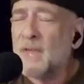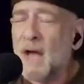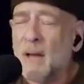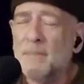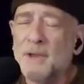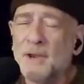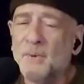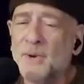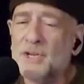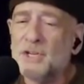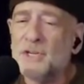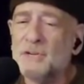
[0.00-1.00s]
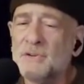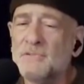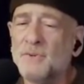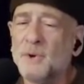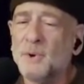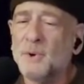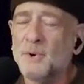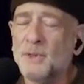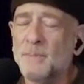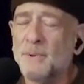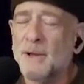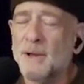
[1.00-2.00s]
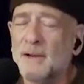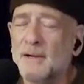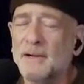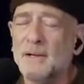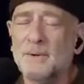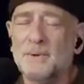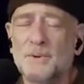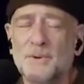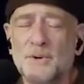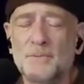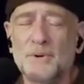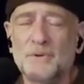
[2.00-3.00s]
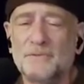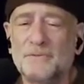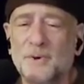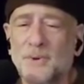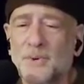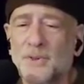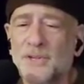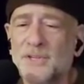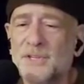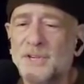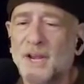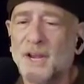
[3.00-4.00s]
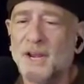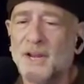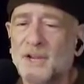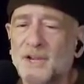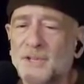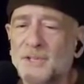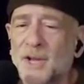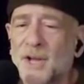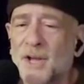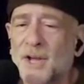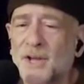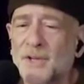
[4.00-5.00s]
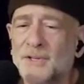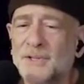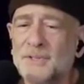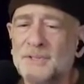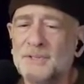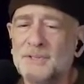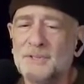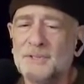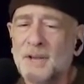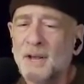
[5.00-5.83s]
I'll be reaching for the bottle, Lord, before this day is done.